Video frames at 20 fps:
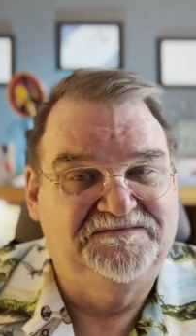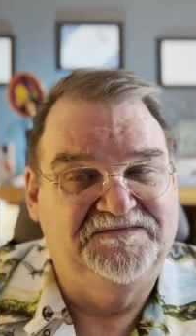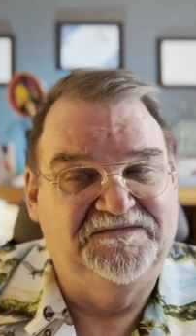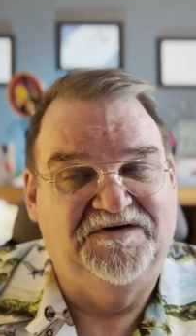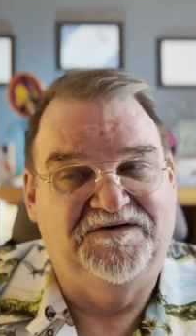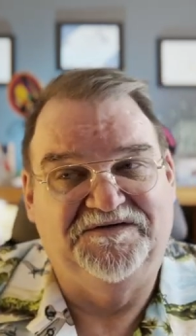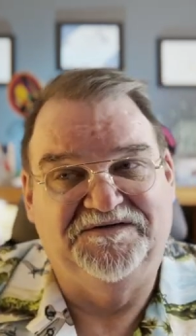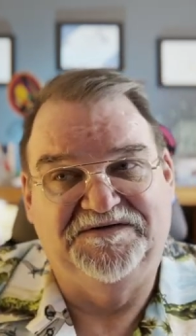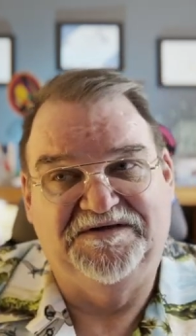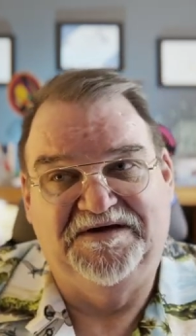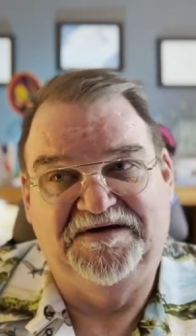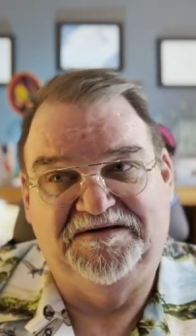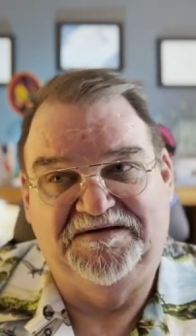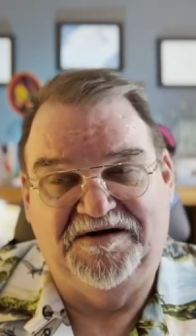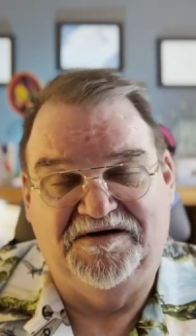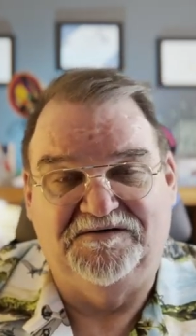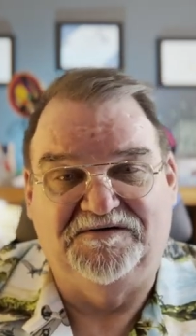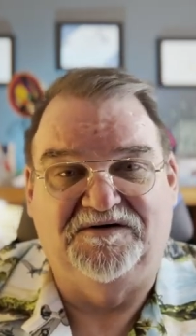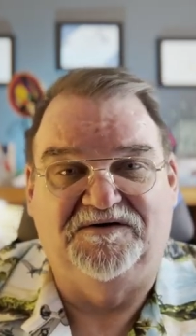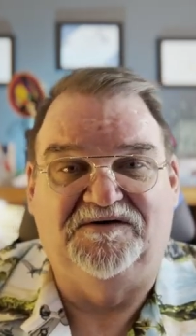on that
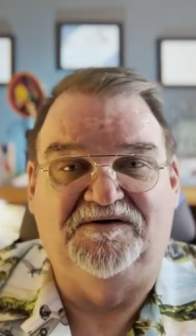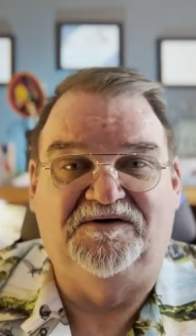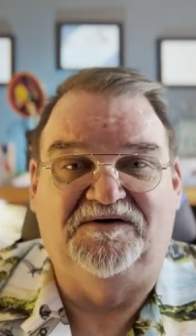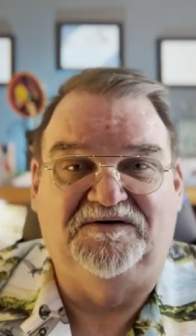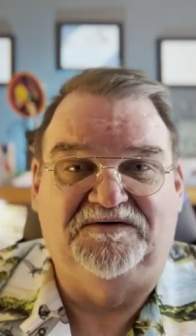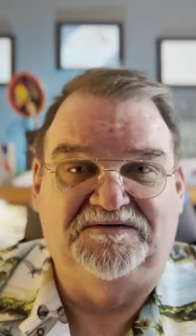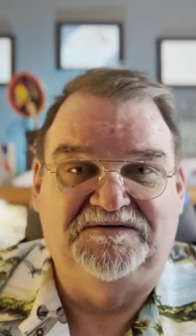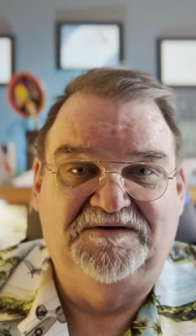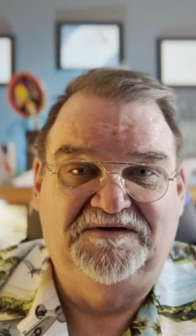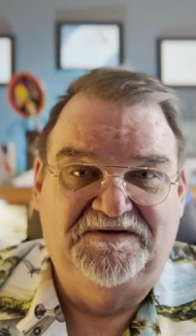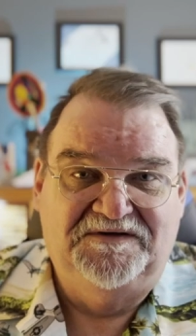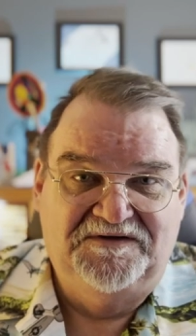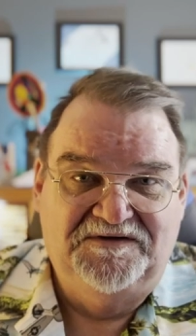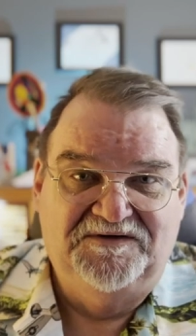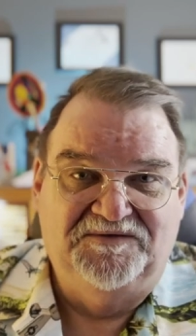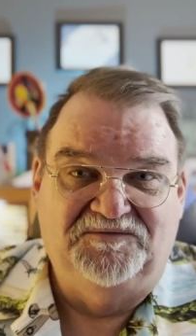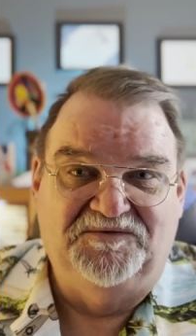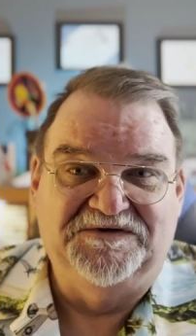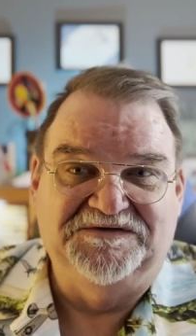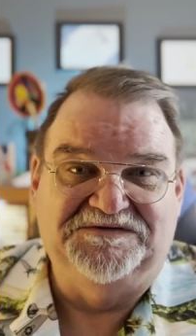alcohol
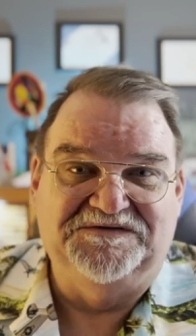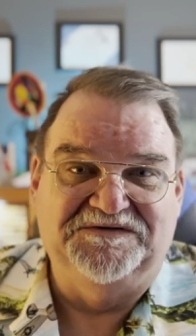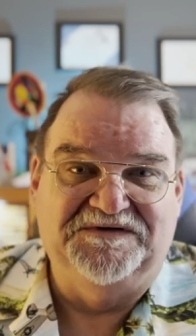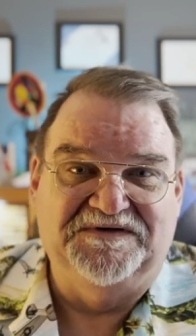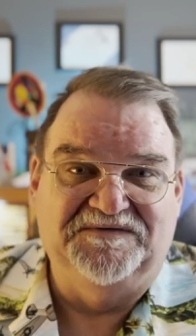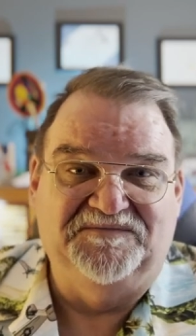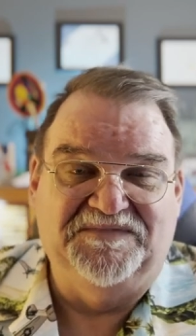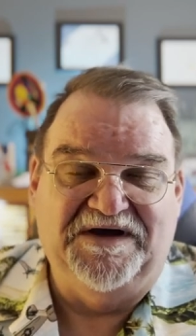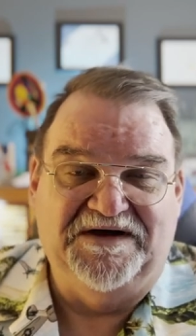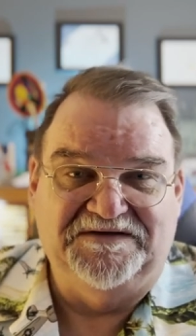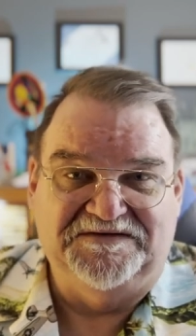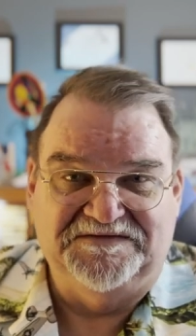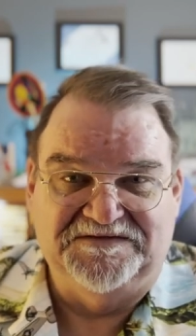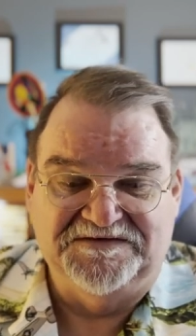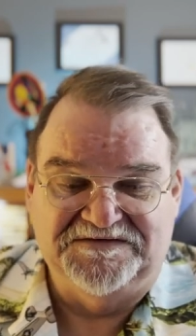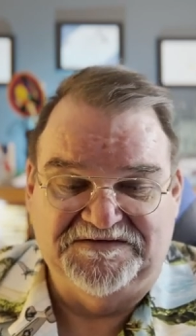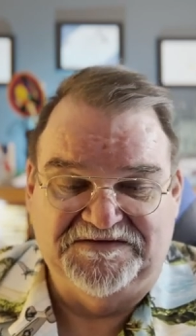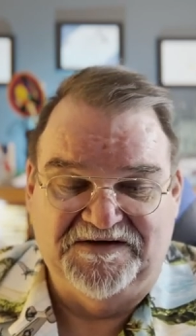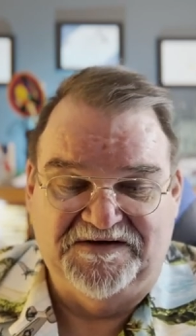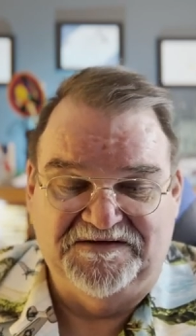once you get back to the
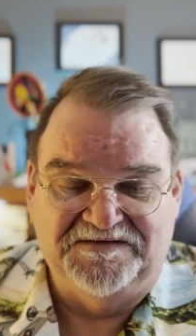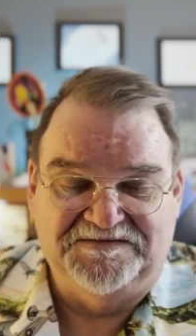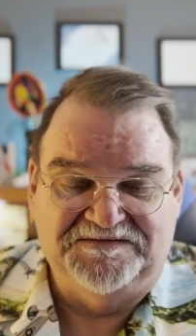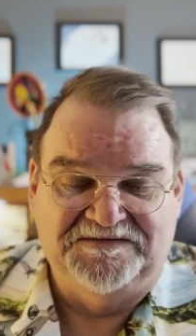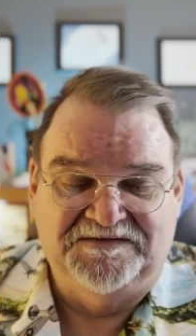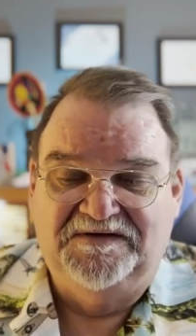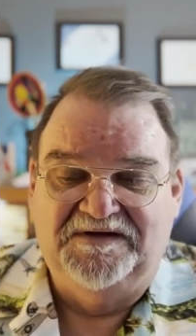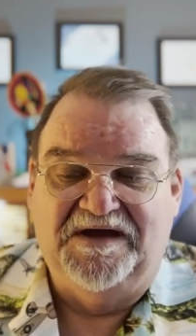States.